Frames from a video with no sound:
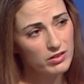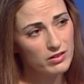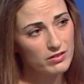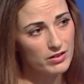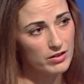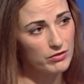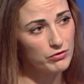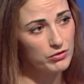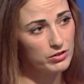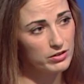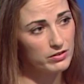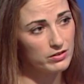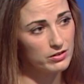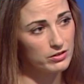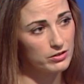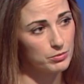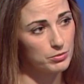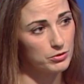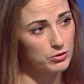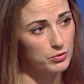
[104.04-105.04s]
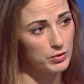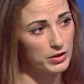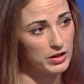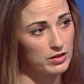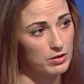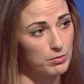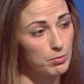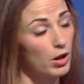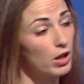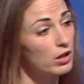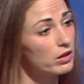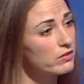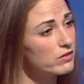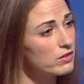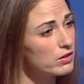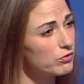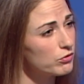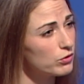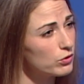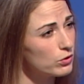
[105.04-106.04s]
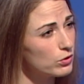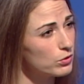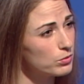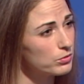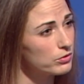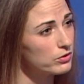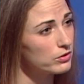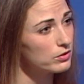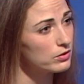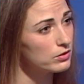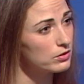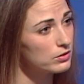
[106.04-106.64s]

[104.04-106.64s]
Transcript: the differences between the policy forms?